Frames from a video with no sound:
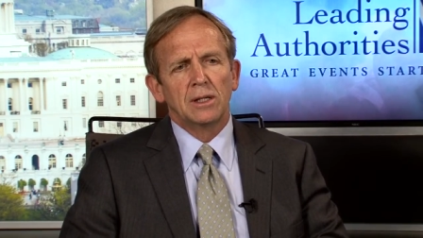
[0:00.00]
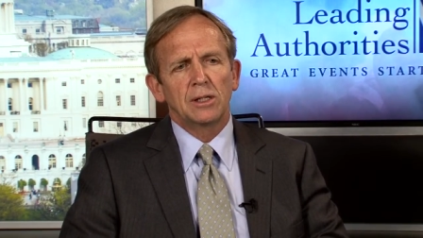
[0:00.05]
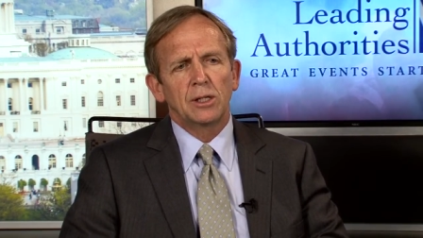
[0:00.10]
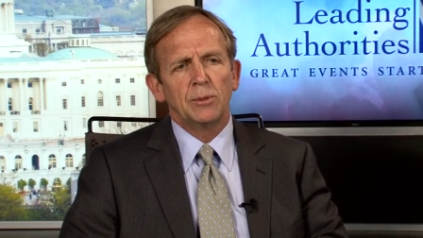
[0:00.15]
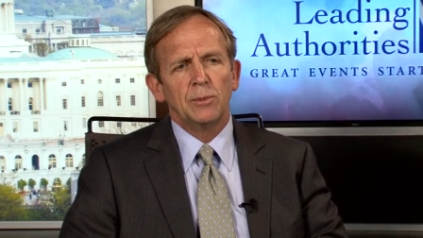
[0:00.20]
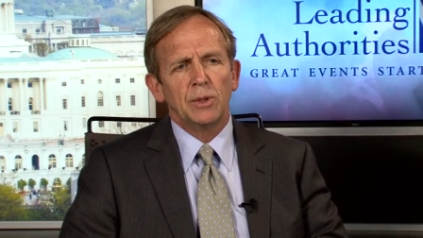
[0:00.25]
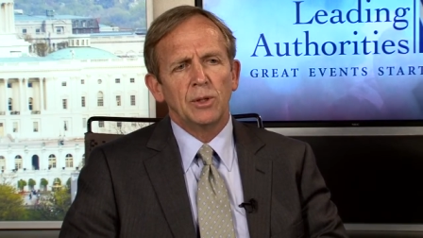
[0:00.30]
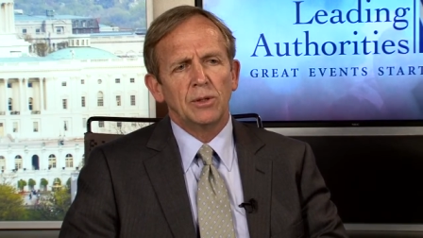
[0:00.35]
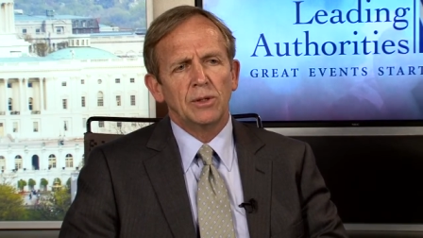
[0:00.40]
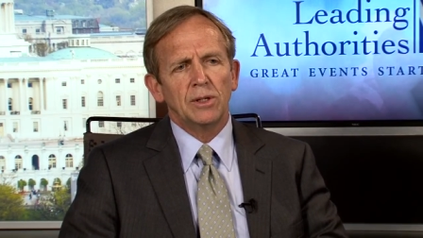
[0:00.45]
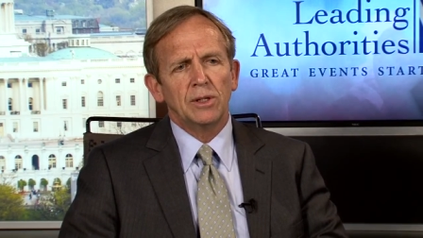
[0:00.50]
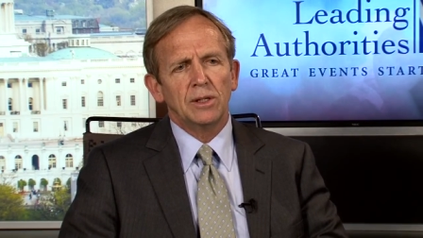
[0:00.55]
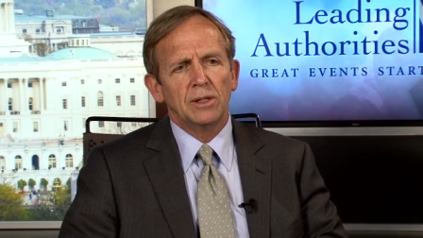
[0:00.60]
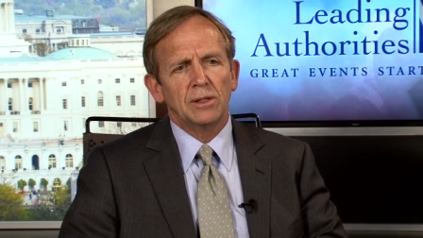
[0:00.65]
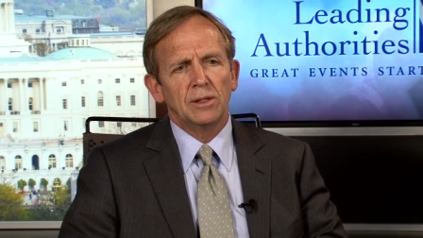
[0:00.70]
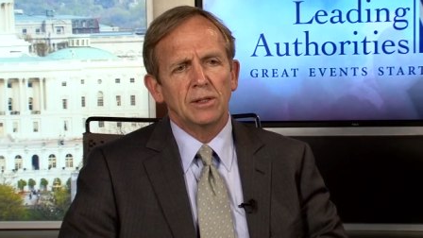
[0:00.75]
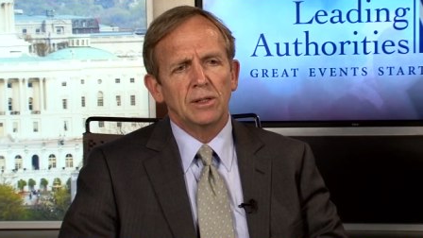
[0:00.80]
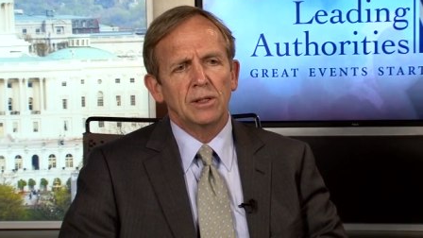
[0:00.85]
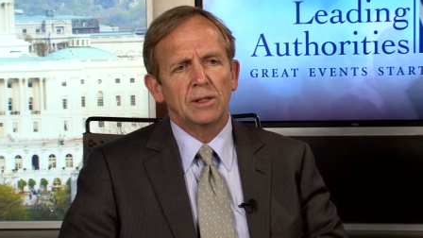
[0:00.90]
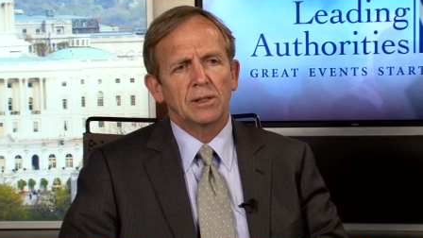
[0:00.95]

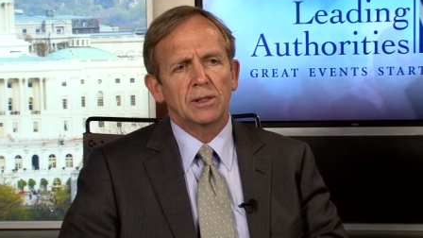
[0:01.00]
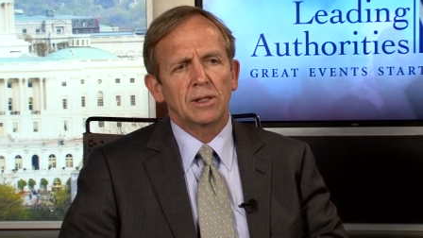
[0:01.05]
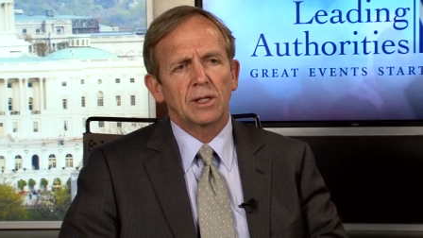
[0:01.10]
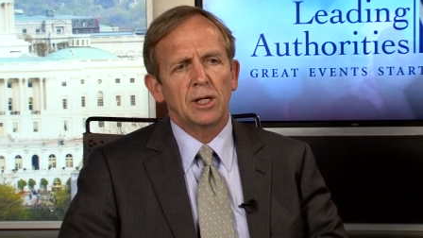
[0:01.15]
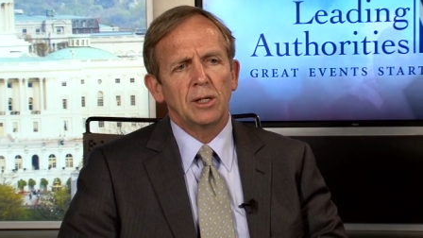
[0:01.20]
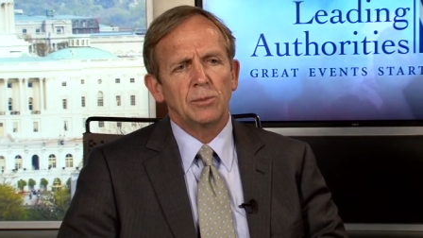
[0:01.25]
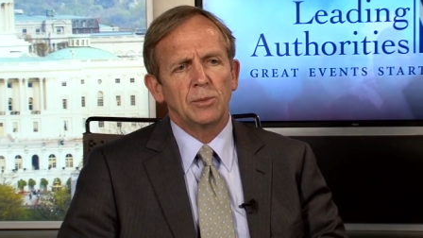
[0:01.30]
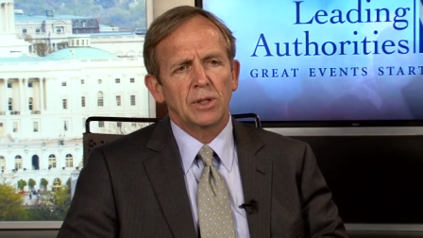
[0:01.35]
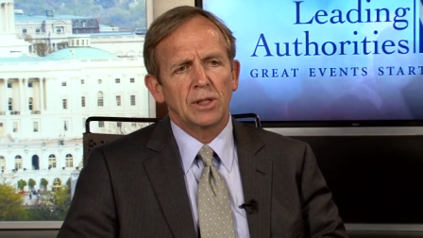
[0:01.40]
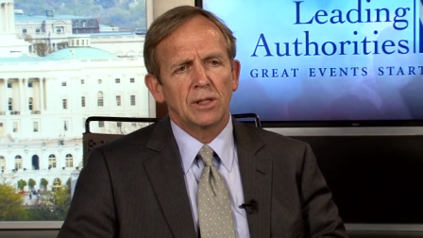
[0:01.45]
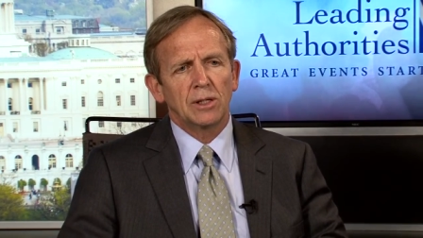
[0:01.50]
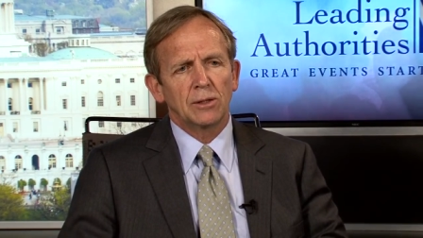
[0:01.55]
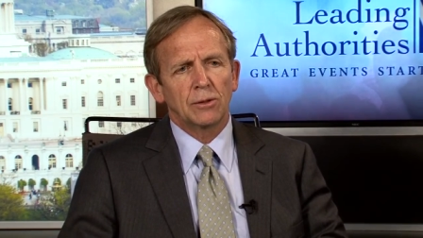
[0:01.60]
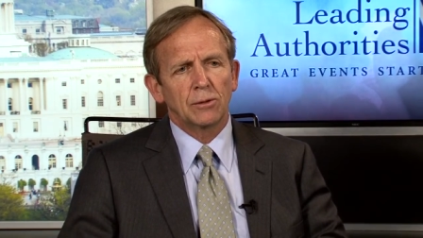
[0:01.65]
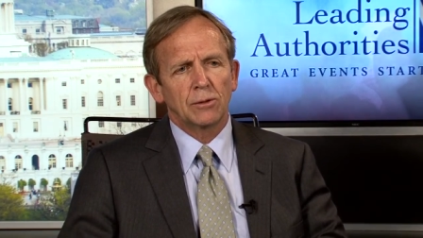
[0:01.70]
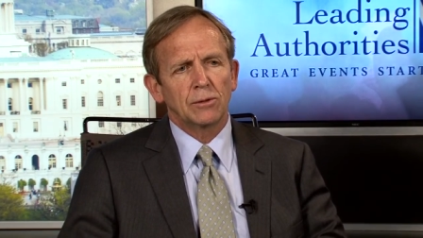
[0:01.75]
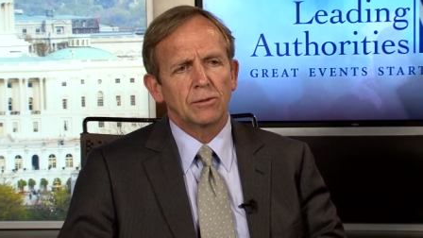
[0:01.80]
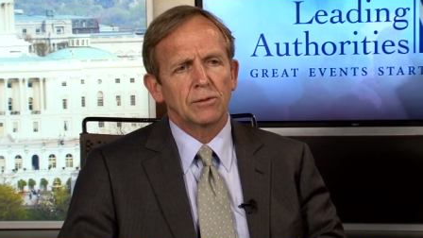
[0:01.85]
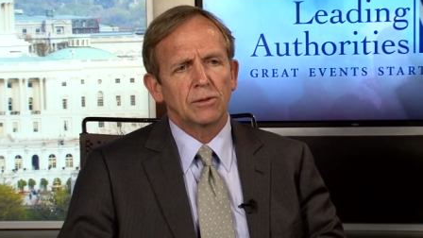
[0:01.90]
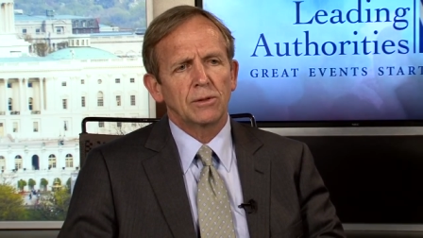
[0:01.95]
community uh, came
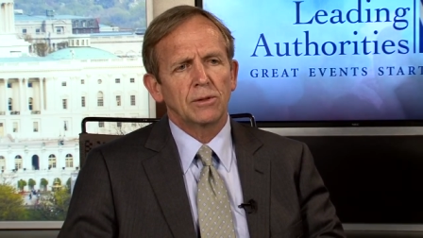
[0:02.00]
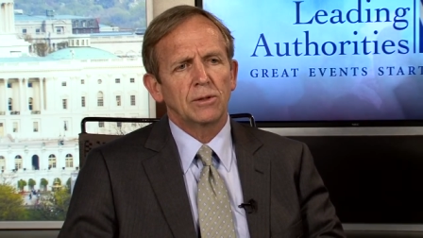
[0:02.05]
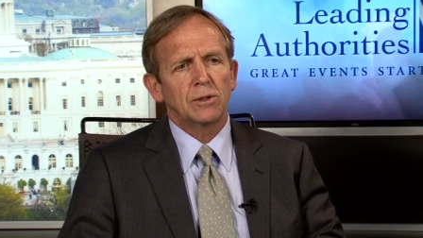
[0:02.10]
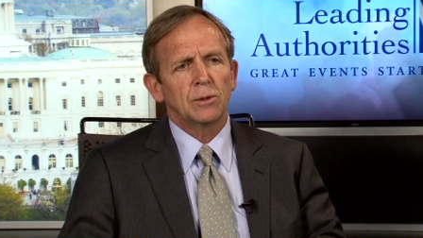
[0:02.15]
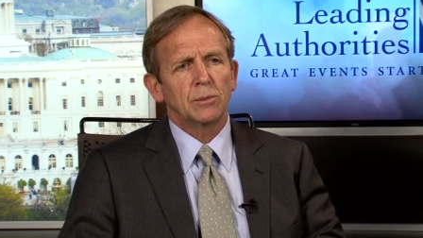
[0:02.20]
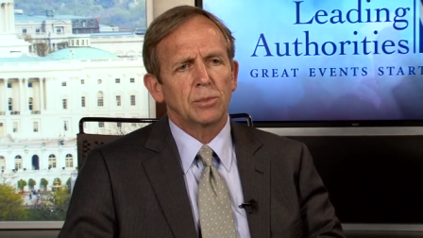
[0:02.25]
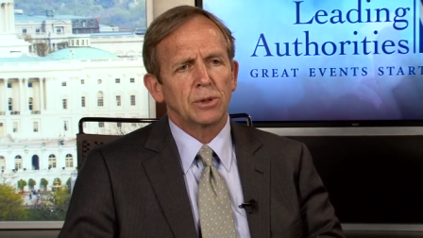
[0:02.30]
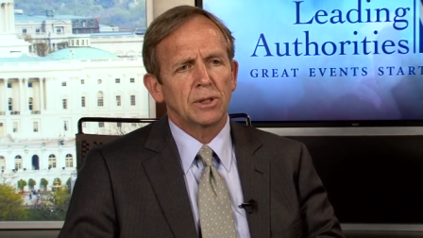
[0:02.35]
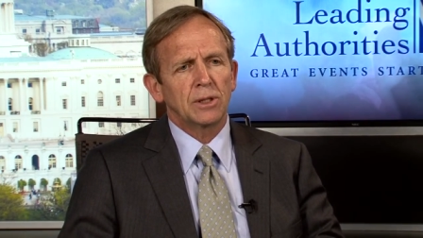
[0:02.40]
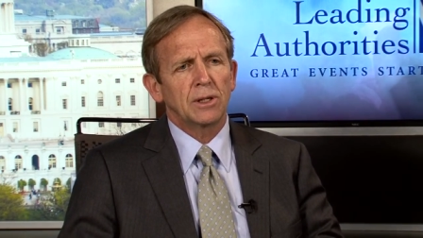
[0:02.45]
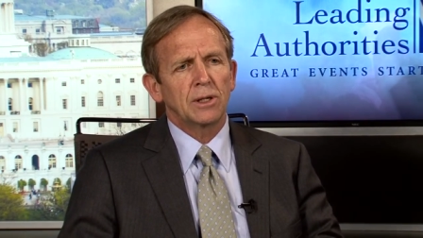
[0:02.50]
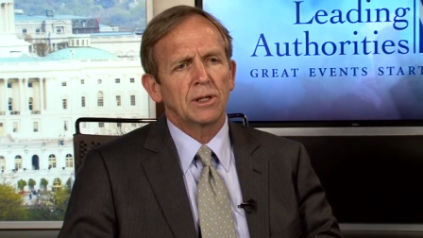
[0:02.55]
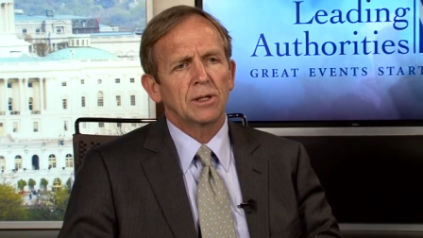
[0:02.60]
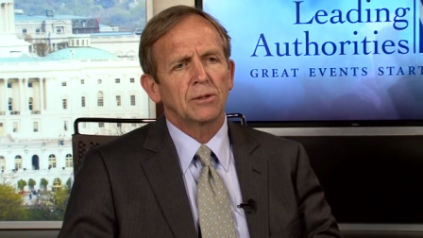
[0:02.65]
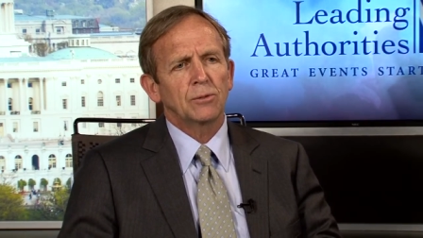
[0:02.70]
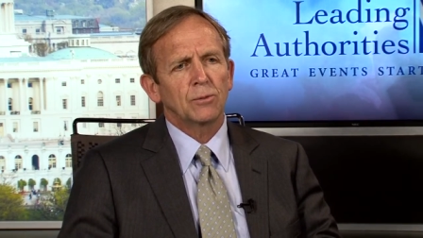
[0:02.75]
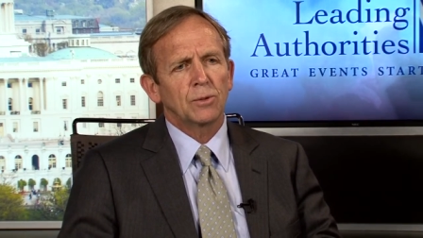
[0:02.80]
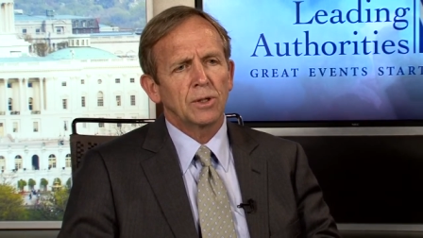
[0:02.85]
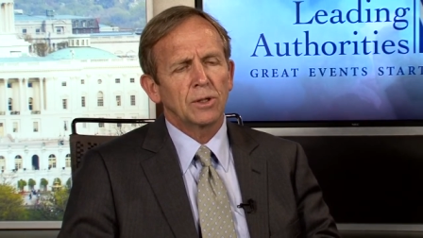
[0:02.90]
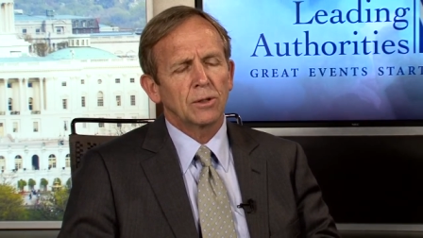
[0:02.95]
together to
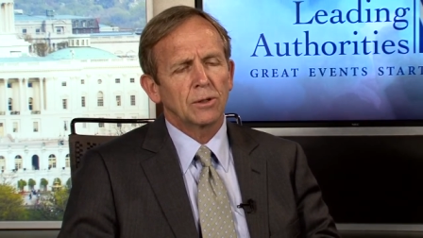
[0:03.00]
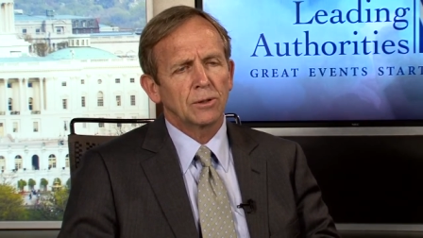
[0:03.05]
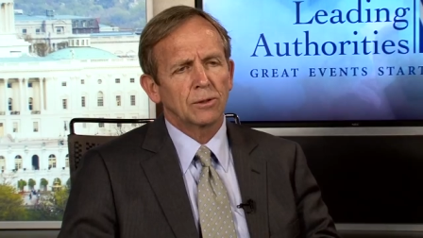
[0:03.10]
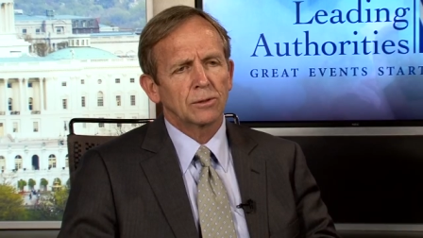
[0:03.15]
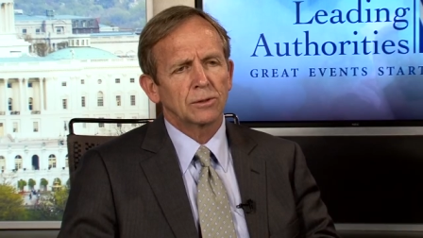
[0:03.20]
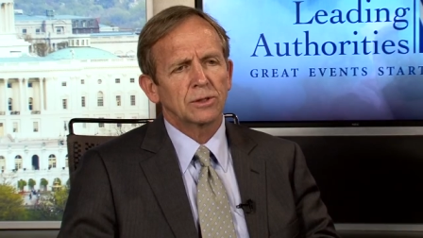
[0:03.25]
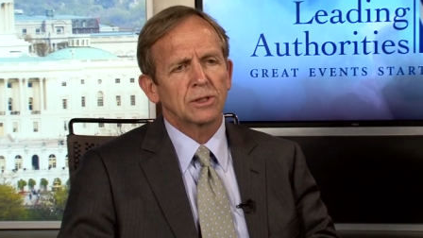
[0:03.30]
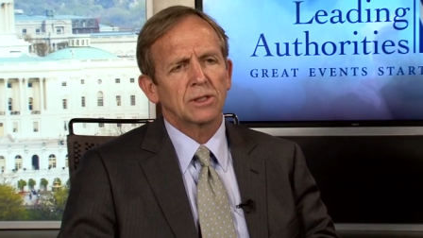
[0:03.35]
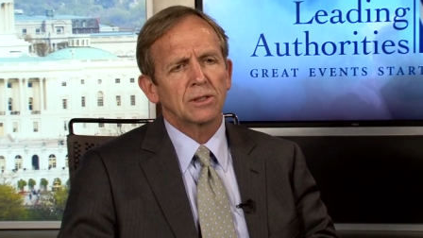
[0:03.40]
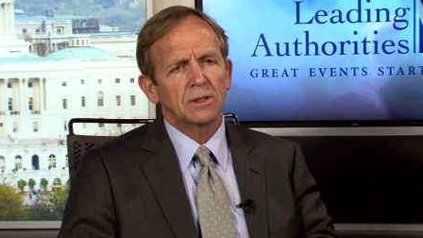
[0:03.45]
plan, rehearse,